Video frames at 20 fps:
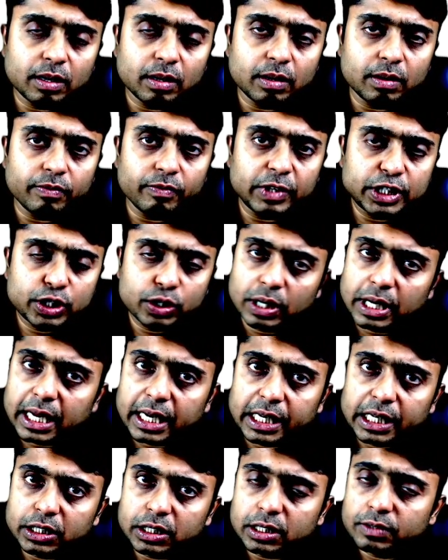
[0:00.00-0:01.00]
vesicular
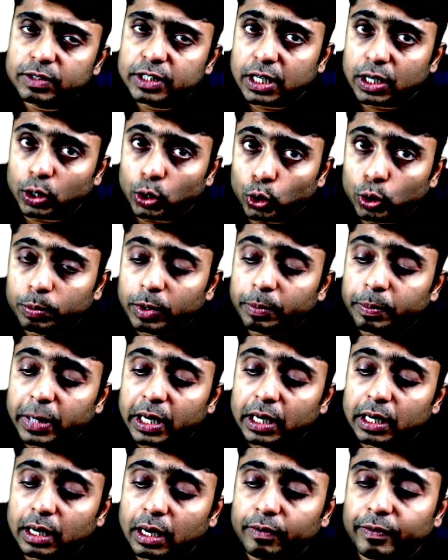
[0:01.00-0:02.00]
lesions which are grouped,
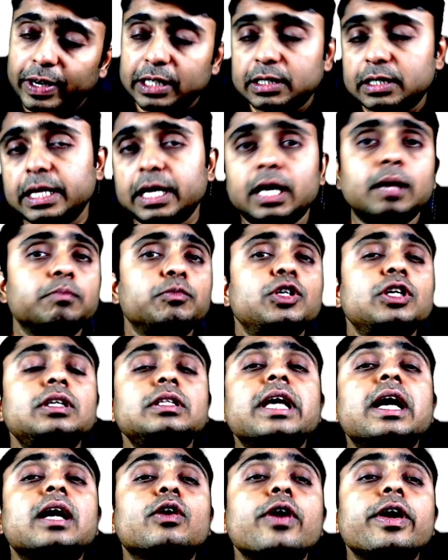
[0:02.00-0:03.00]
but once they rupture, they
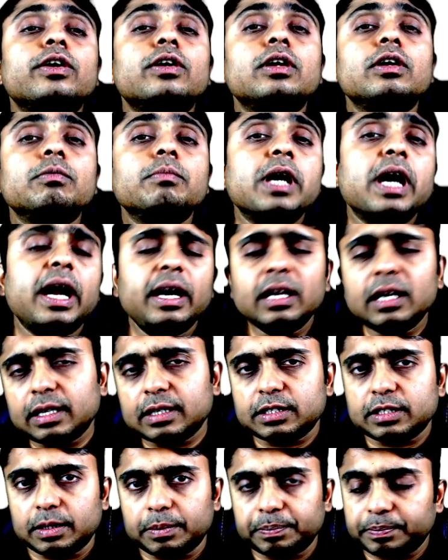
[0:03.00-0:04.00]
are going to leave behind
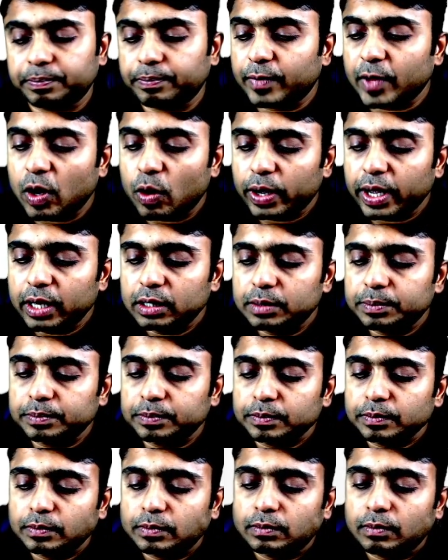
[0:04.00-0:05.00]
crusting. Okay.
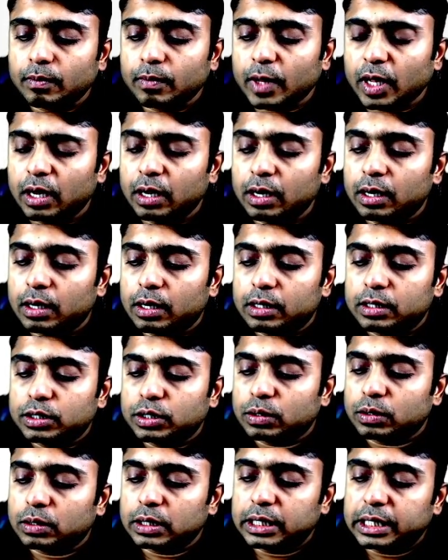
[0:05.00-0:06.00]
So
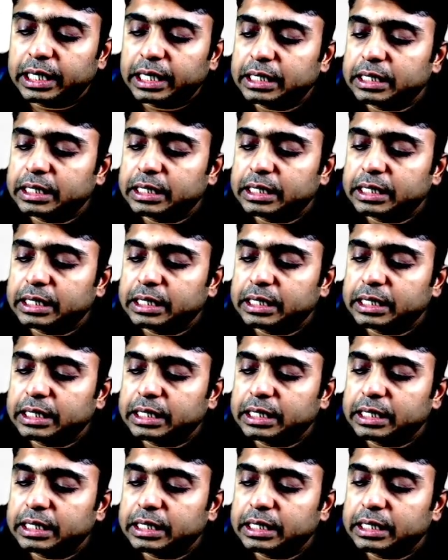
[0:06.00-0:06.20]
these